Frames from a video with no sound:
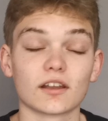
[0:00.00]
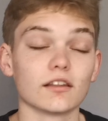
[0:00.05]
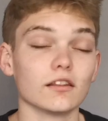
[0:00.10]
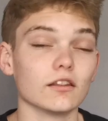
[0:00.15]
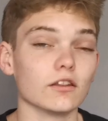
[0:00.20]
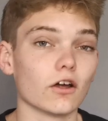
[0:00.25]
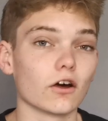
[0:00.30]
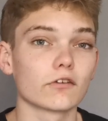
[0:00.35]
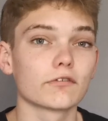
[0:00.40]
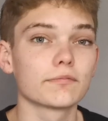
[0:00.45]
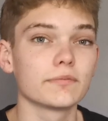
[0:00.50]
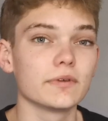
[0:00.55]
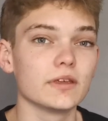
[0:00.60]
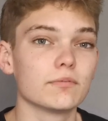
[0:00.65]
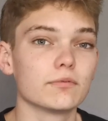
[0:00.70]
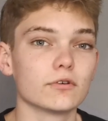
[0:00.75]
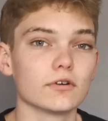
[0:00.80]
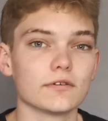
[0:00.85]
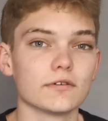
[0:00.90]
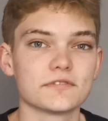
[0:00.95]
lot of
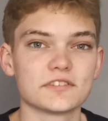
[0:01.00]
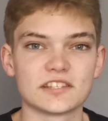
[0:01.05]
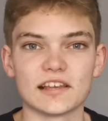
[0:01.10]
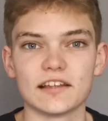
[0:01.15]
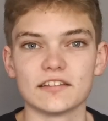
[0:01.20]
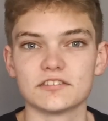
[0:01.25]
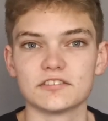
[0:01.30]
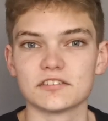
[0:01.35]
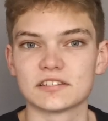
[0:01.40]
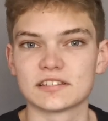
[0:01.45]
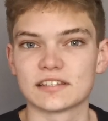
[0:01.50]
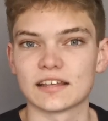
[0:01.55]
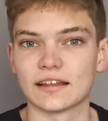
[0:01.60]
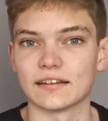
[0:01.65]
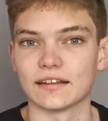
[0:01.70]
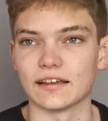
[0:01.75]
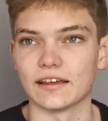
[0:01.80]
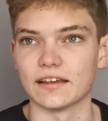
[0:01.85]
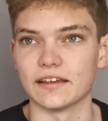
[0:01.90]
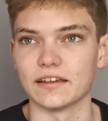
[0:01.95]
people have said to
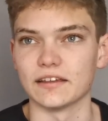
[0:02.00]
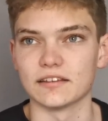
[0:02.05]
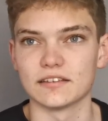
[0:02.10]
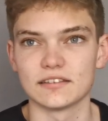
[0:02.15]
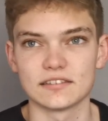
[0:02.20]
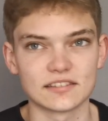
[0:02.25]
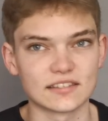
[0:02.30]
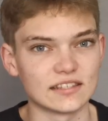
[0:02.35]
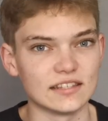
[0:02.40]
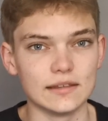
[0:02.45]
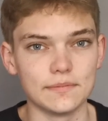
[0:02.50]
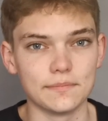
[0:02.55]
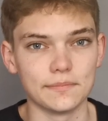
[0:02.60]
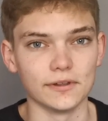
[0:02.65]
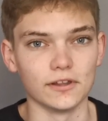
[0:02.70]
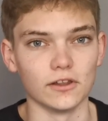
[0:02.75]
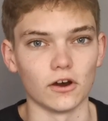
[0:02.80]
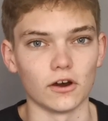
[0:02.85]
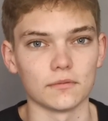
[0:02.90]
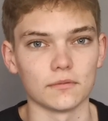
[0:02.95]
set a sleep
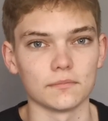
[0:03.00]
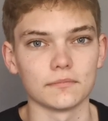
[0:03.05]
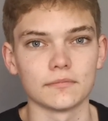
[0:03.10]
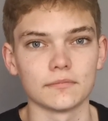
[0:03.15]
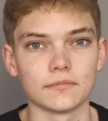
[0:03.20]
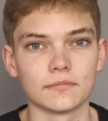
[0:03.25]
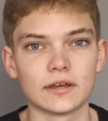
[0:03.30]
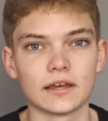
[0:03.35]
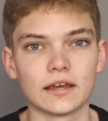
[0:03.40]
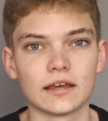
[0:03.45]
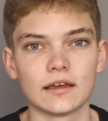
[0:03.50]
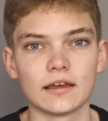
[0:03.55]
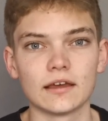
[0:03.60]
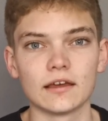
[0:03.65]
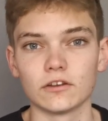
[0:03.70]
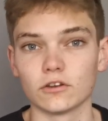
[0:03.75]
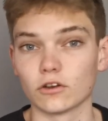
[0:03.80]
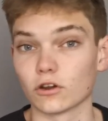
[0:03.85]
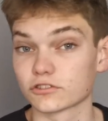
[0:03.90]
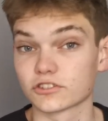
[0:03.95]
alarm,
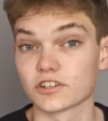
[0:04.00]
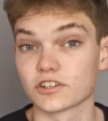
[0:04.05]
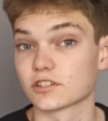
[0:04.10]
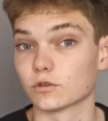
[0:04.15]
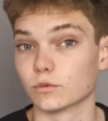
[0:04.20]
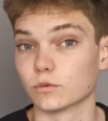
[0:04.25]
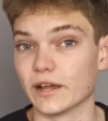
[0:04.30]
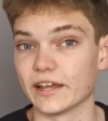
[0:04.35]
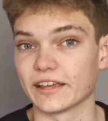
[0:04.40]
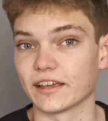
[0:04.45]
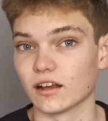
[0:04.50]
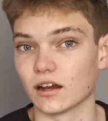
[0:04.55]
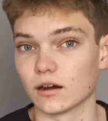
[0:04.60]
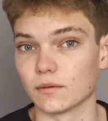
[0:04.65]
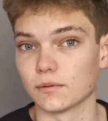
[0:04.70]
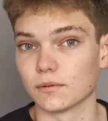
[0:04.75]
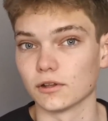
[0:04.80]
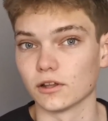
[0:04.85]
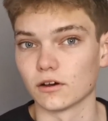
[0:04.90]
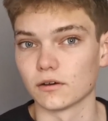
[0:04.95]
not just a waking
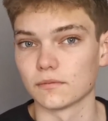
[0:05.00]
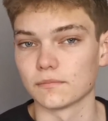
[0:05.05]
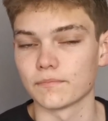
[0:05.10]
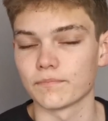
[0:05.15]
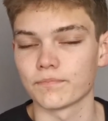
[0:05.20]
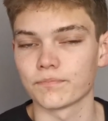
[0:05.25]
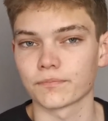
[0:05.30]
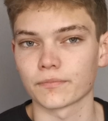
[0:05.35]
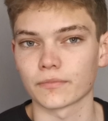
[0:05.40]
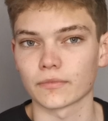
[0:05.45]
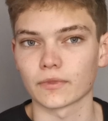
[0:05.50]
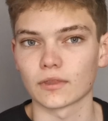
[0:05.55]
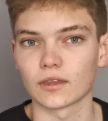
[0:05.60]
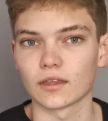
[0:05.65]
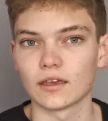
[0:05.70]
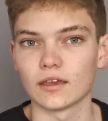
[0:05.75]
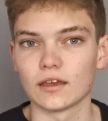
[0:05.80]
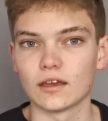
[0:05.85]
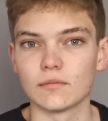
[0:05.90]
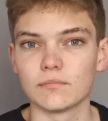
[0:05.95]
up alarm.
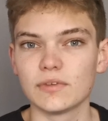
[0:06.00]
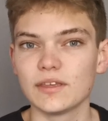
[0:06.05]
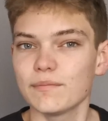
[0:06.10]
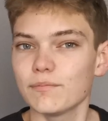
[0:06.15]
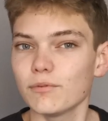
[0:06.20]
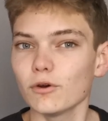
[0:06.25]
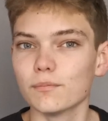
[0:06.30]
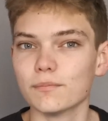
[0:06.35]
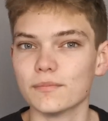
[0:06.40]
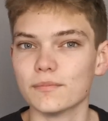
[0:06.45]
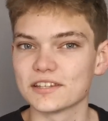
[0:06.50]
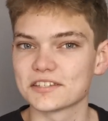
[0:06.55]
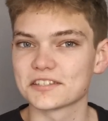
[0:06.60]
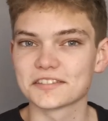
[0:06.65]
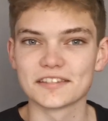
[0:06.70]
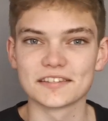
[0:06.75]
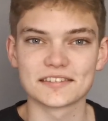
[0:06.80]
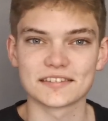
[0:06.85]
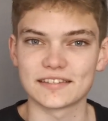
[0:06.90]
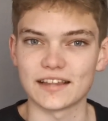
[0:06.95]
People miss
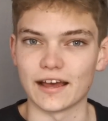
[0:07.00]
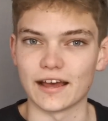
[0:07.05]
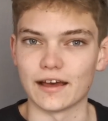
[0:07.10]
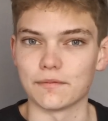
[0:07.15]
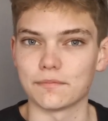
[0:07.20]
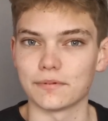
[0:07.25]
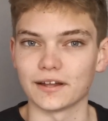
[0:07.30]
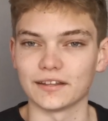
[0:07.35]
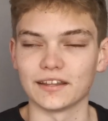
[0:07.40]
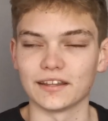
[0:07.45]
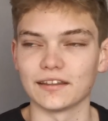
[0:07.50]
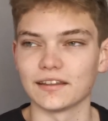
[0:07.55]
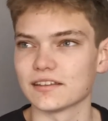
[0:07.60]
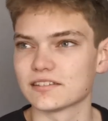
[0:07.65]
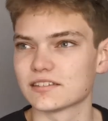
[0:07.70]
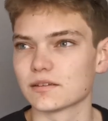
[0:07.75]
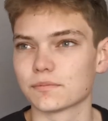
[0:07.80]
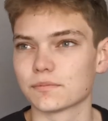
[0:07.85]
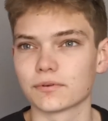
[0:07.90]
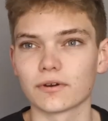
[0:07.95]
this step and then they're
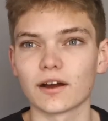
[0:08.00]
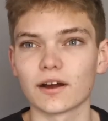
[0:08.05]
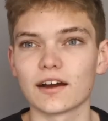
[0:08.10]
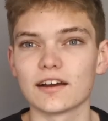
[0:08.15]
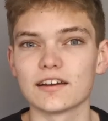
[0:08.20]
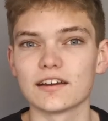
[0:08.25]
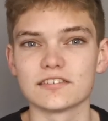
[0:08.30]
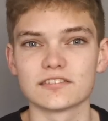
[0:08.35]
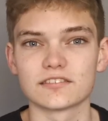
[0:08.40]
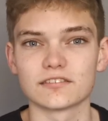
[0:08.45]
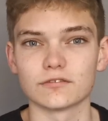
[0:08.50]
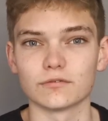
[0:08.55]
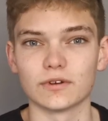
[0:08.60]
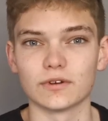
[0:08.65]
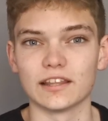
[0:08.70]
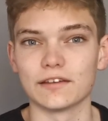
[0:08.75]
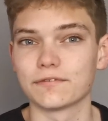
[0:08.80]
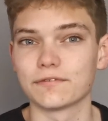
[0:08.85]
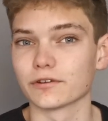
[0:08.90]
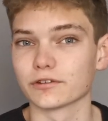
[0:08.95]
surprised when
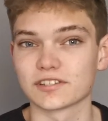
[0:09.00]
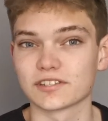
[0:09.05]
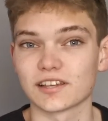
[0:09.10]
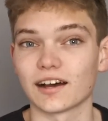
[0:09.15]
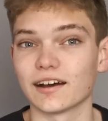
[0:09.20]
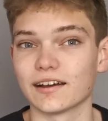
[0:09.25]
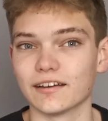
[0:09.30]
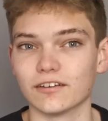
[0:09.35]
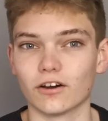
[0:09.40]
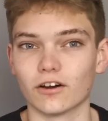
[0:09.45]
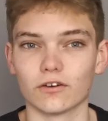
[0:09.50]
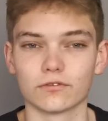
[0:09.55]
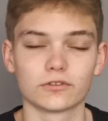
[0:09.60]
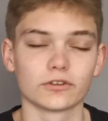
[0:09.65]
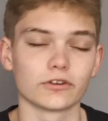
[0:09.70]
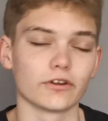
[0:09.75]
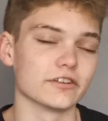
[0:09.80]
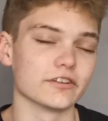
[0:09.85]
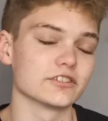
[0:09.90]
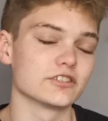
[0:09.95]
they feel tired after
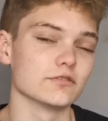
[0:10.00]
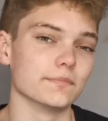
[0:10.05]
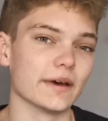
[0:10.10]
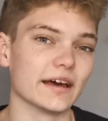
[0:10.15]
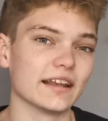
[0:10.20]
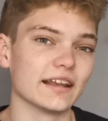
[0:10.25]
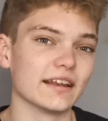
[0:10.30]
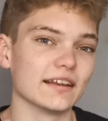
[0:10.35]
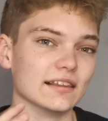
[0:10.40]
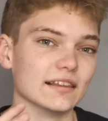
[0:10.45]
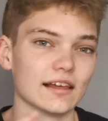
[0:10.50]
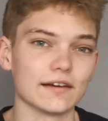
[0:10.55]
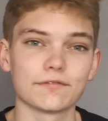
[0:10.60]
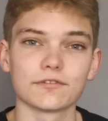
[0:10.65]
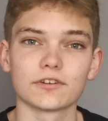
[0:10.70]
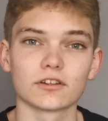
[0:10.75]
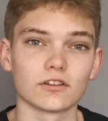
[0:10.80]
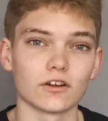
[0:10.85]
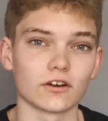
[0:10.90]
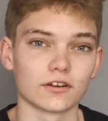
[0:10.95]
going to bed at
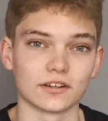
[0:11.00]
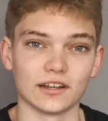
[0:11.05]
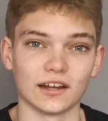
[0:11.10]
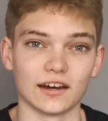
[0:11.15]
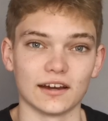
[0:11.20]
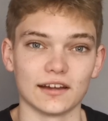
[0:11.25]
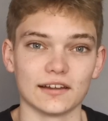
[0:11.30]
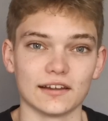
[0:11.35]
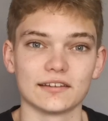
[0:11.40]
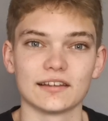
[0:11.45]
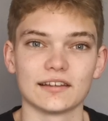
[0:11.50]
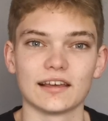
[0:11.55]
11 o'clock at night